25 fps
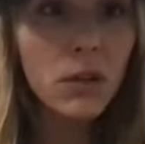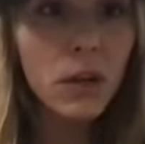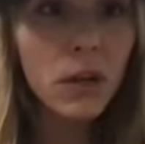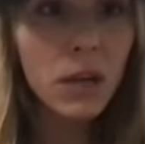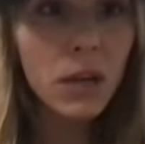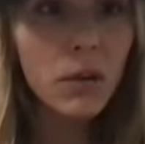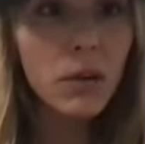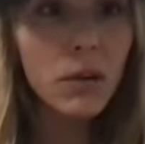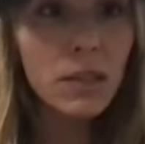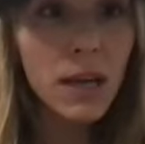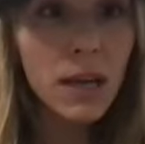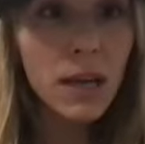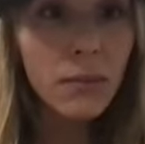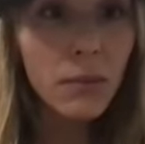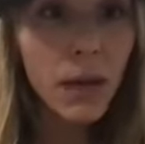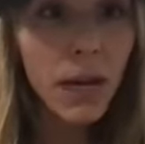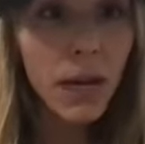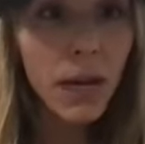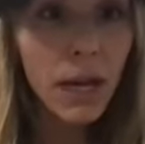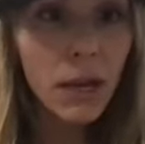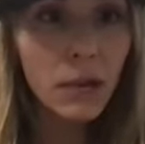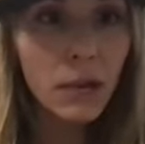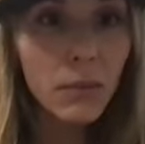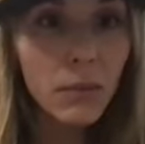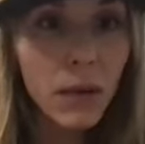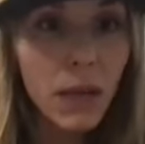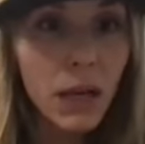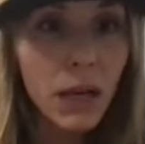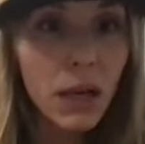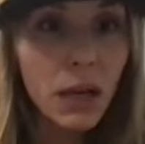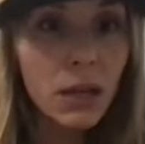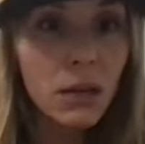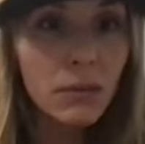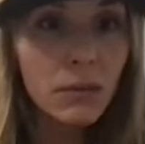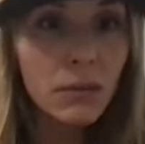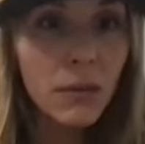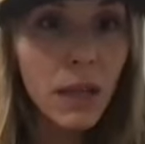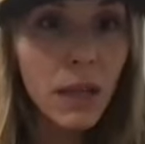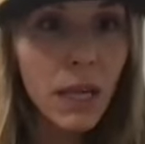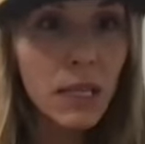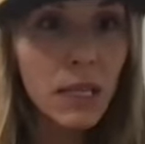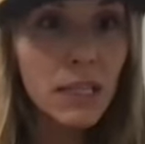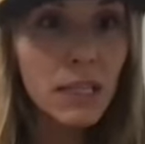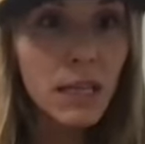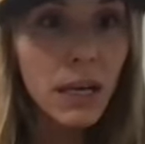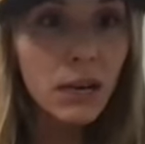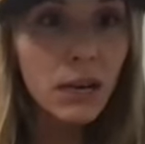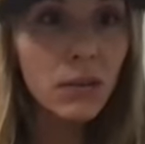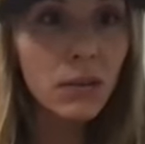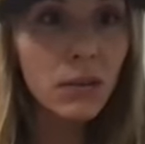So I always have my
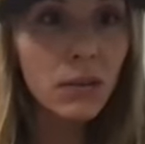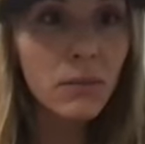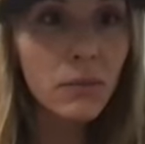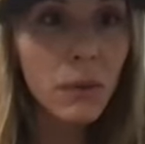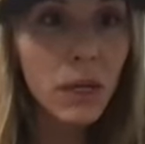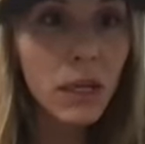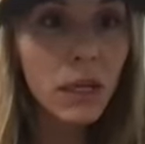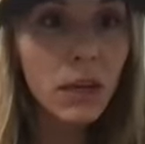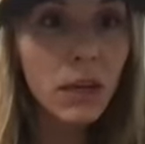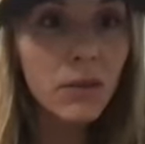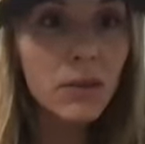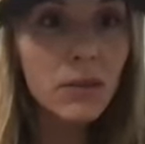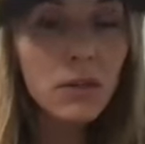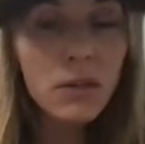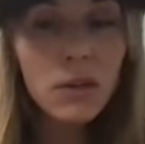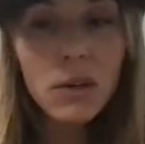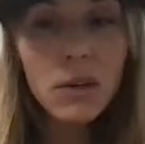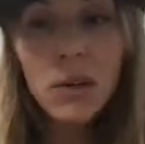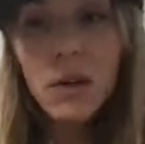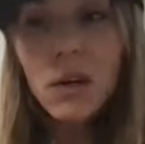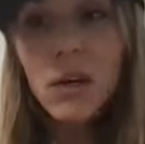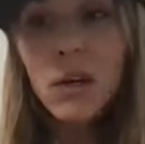hands out of my gloves.